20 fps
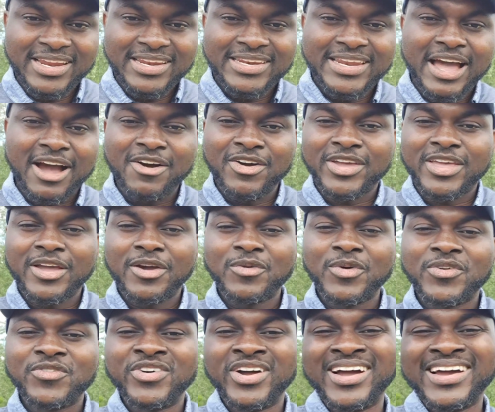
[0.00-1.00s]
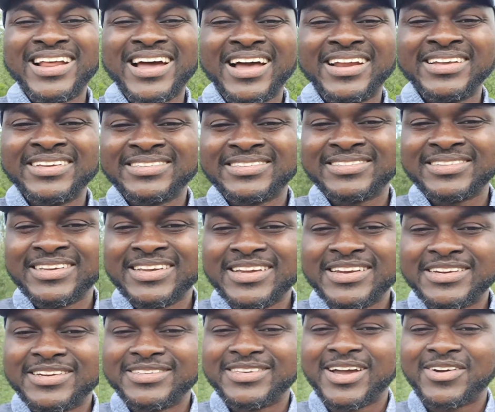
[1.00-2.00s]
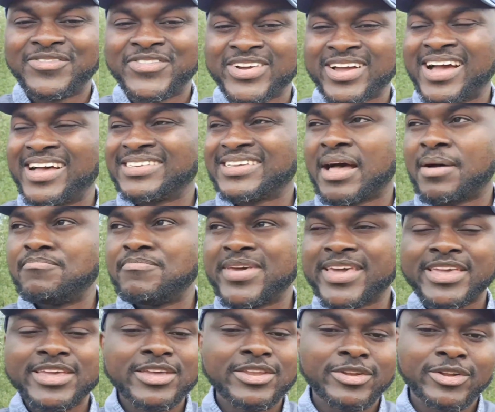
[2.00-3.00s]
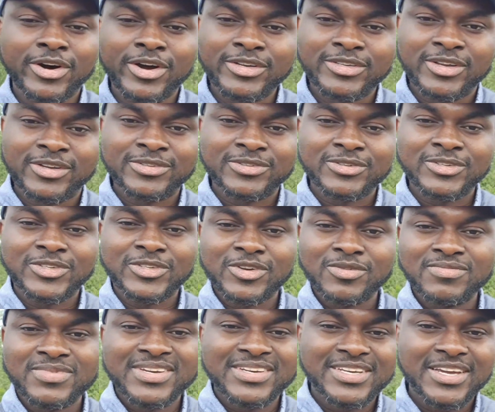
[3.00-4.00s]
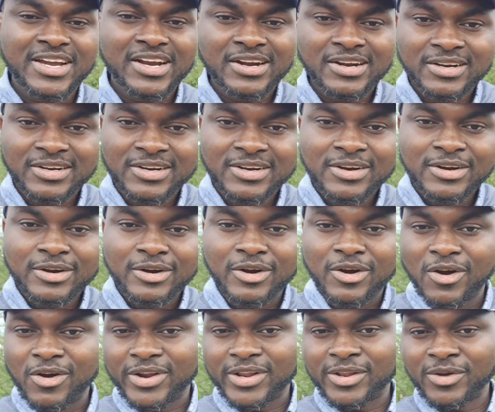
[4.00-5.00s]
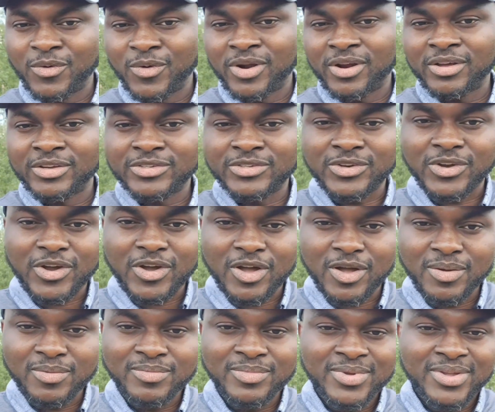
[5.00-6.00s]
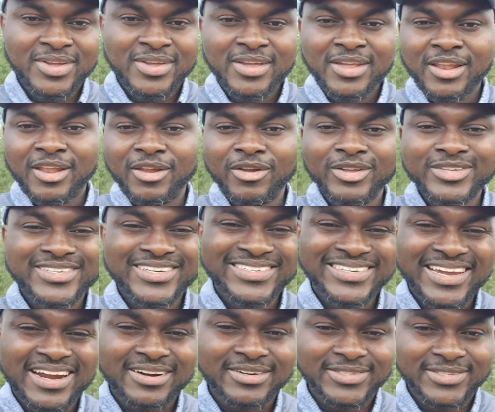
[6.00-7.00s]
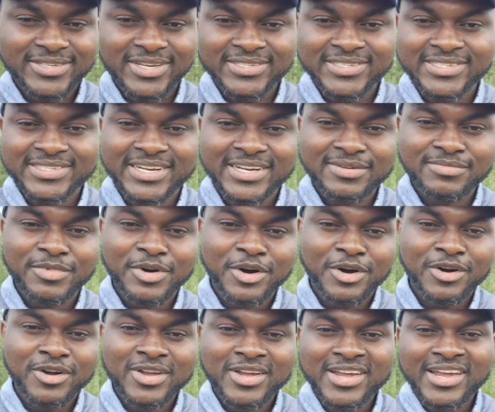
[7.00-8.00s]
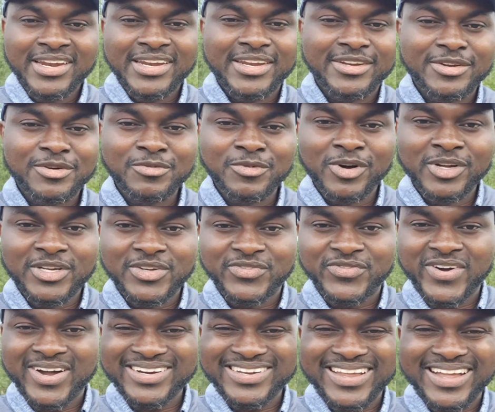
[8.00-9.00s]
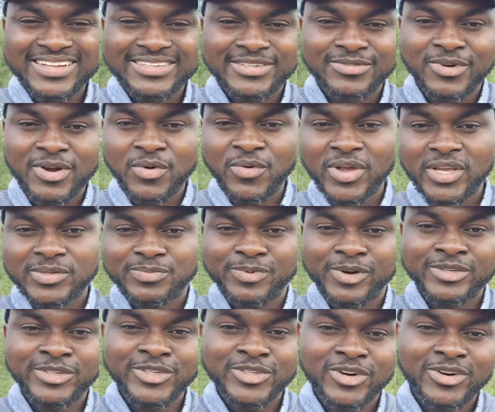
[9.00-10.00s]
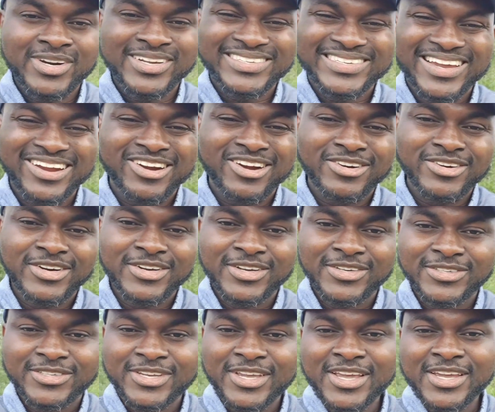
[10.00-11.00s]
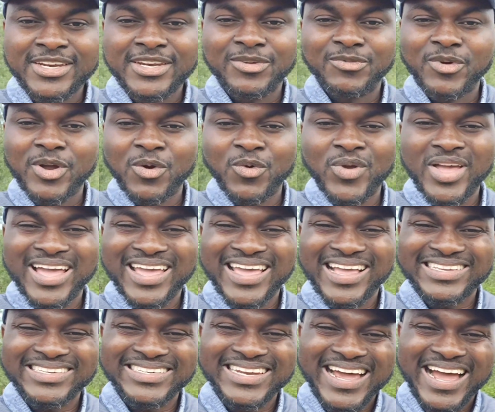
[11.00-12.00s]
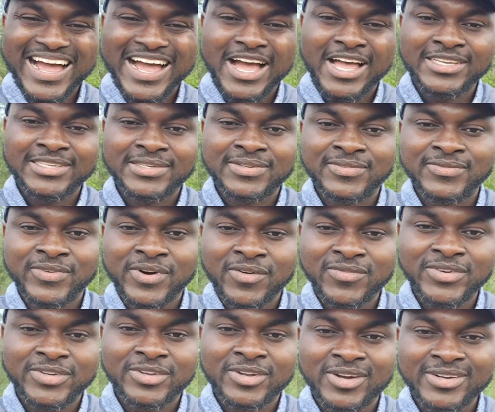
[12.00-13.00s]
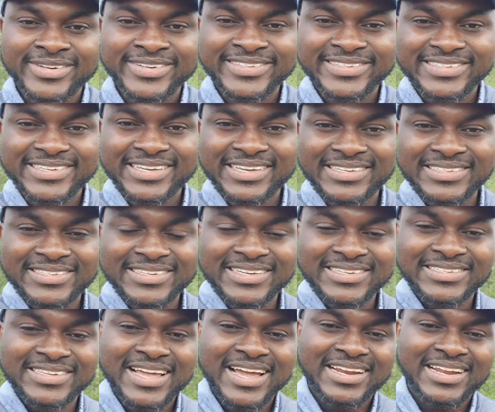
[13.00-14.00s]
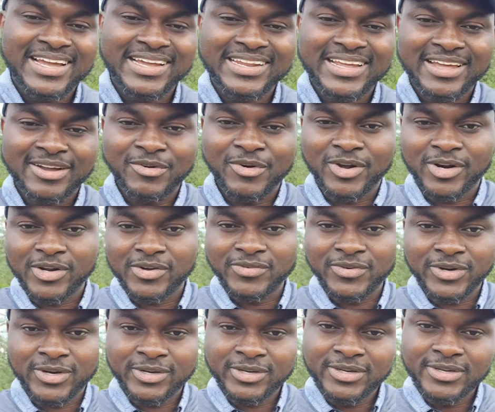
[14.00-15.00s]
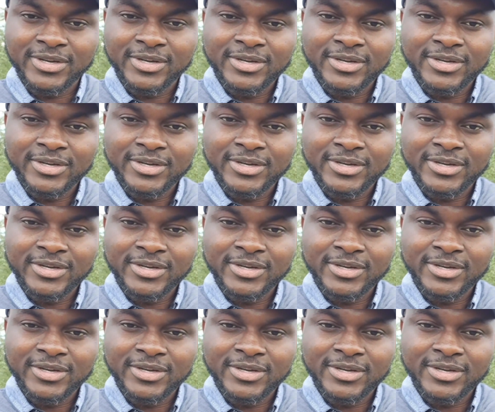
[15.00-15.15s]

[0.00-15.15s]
That okay, we've heard that these Africans are making noise on social media. Oh, they don't want us to come looting their resources anymore. They don't want the fact that the way we are sponsoring terrorists, the way we are getting our hands involved in all these things, this, that, whatever.